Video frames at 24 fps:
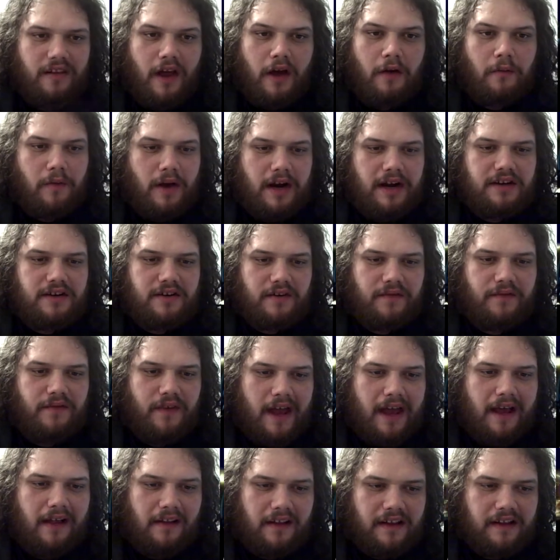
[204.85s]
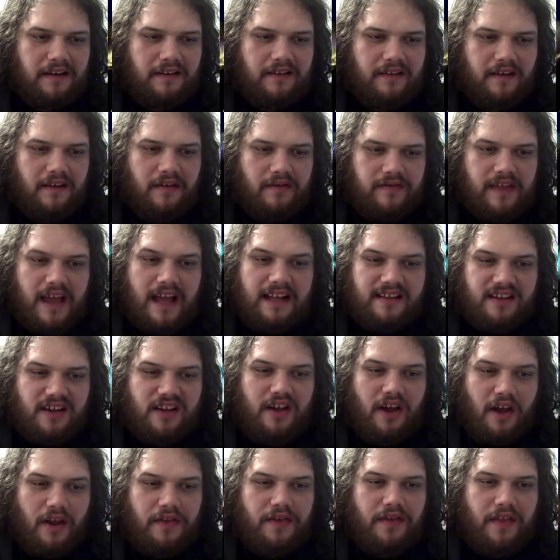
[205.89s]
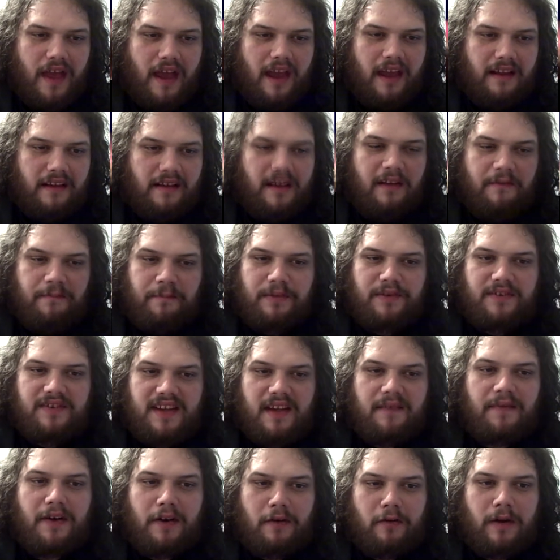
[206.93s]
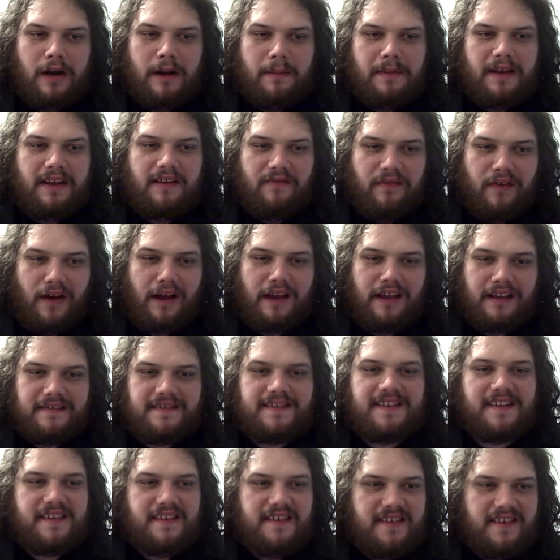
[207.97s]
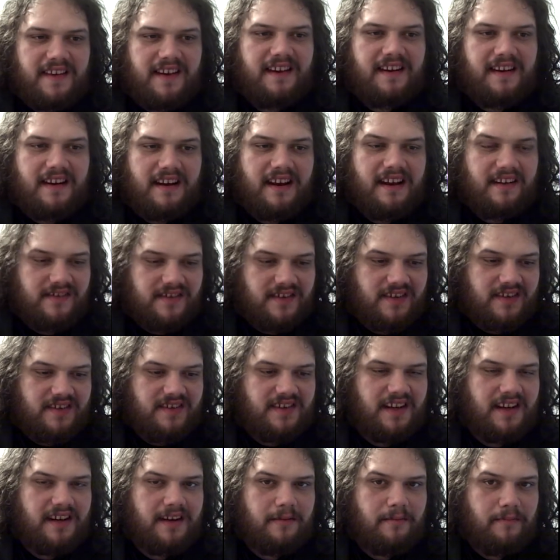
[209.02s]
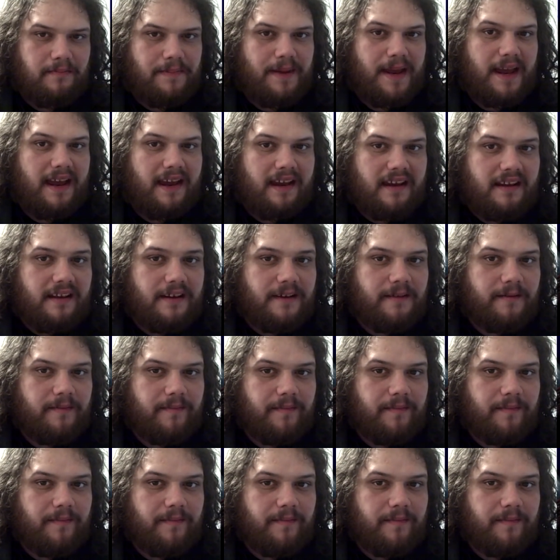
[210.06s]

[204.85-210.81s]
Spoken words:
Lone Ranger failing, that's a good thing. If Pacific Rim had fucking succeeded and succeeded big,